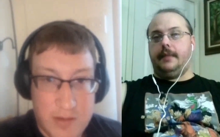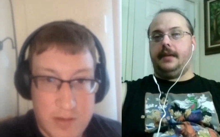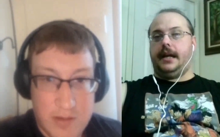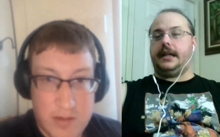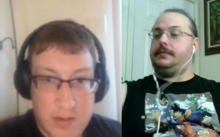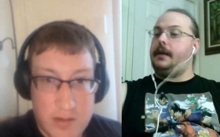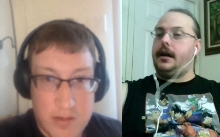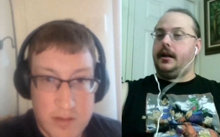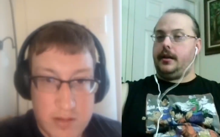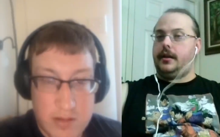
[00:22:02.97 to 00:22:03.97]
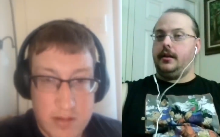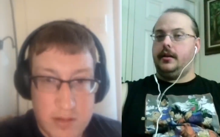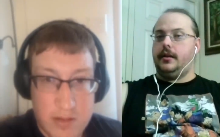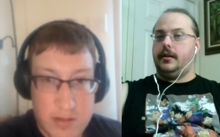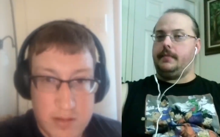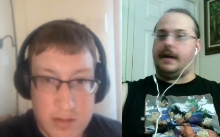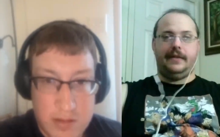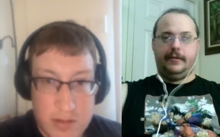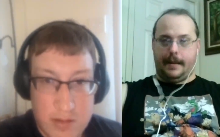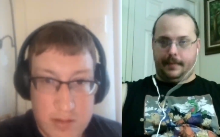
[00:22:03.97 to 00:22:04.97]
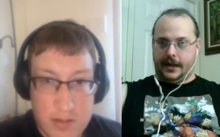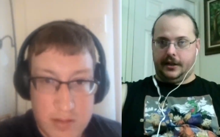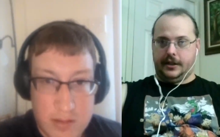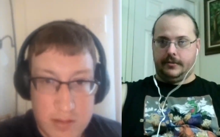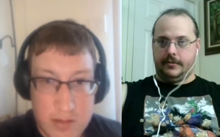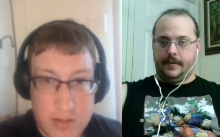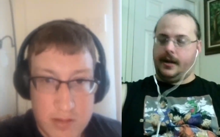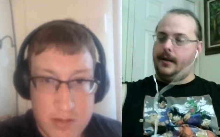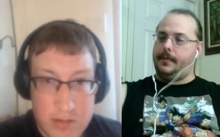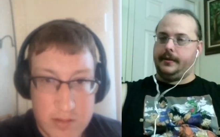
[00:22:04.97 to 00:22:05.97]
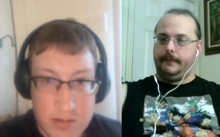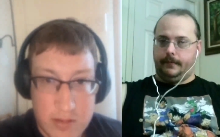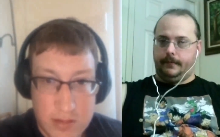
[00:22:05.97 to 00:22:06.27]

Speaker 1: come next month, my vendor applications will be open.